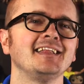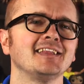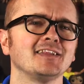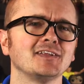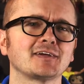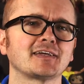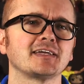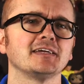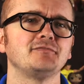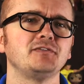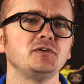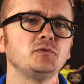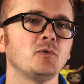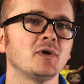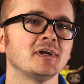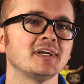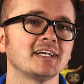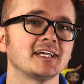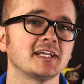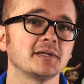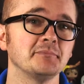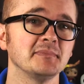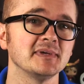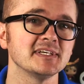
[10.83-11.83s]
Look, if you want
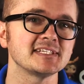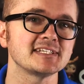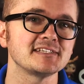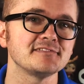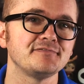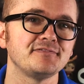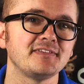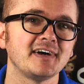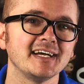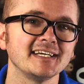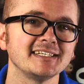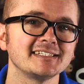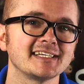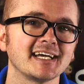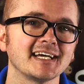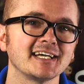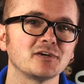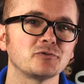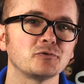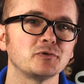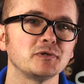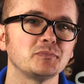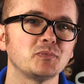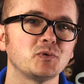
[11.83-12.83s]
to demystify
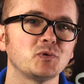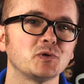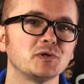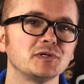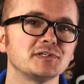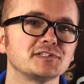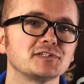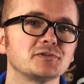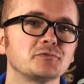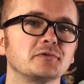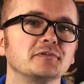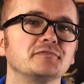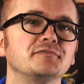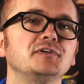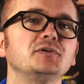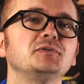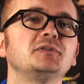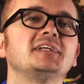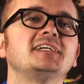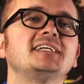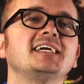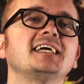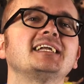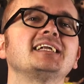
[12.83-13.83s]
Zyto reports and review
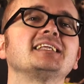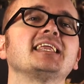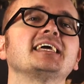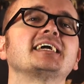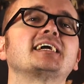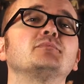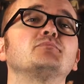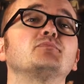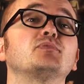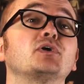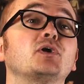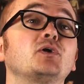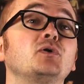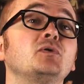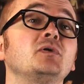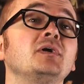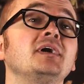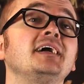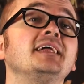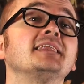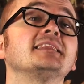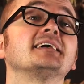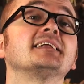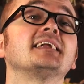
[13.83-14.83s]
the data like a pro,
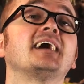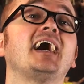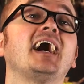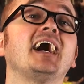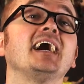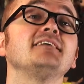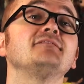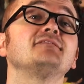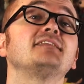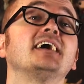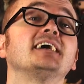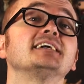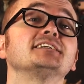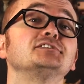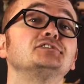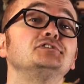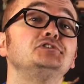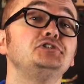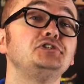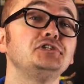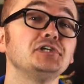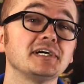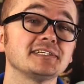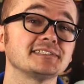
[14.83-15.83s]
then I've got
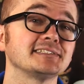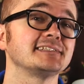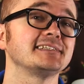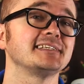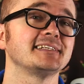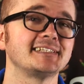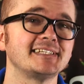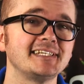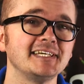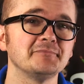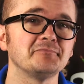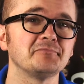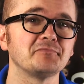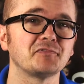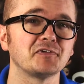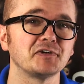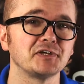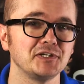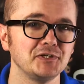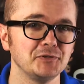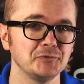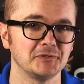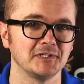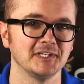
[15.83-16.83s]
just the tip for
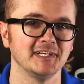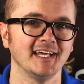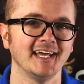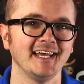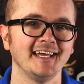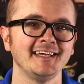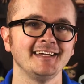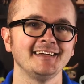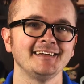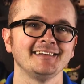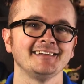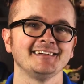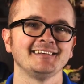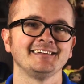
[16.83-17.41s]
you today.